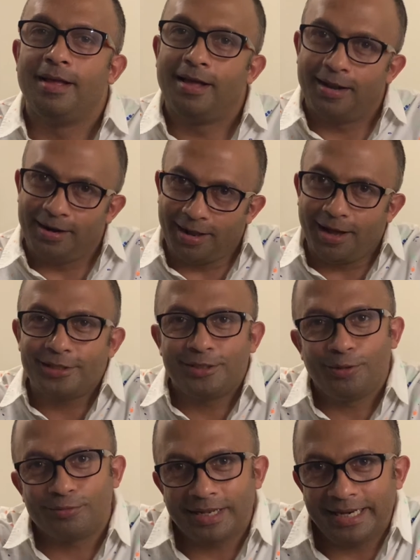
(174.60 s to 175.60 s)
Last
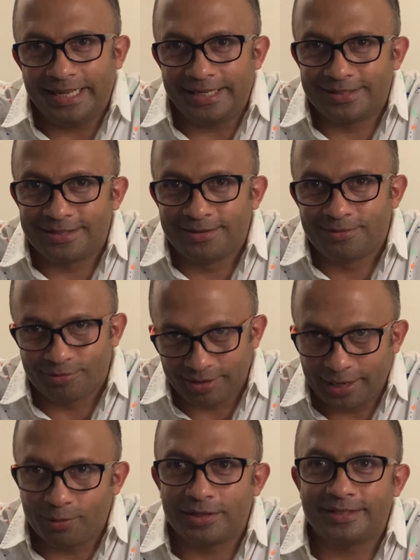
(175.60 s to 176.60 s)
not the least,
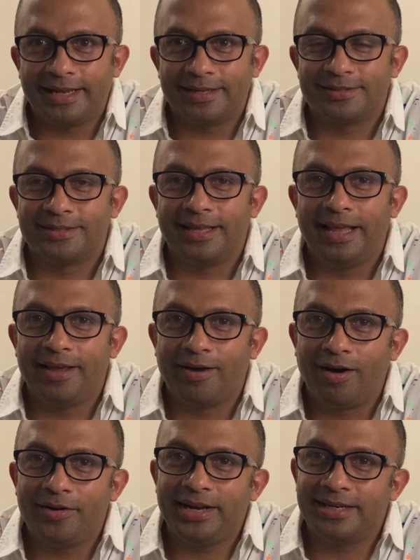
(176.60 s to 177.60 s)
regular sex.
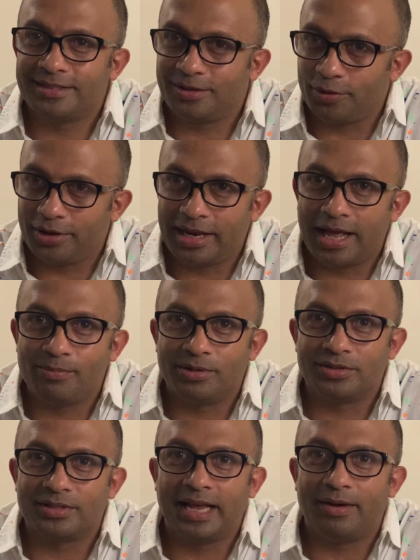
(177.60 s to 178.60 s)
Icarians and
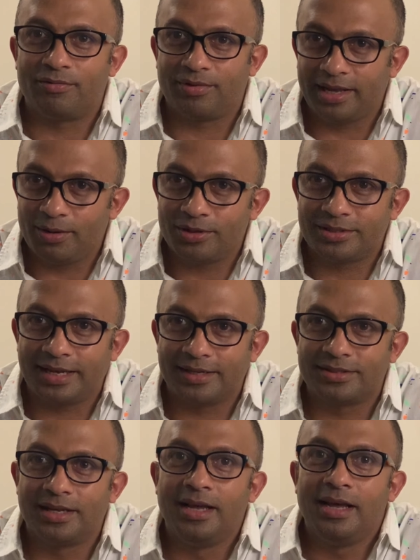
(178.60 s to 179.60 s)
Okinawans have regular
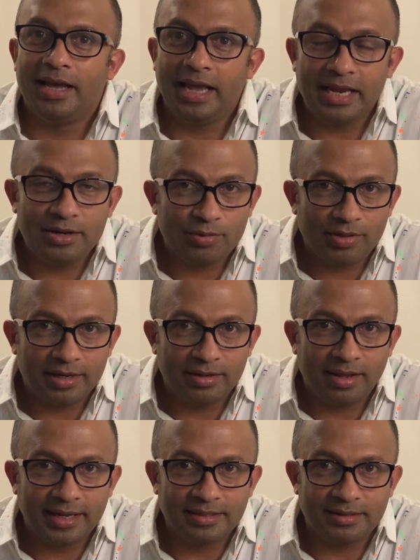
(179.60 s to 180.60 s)
sex into their
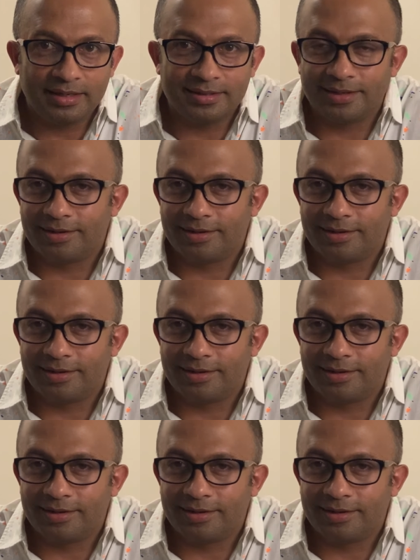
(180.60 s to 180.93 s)
90s and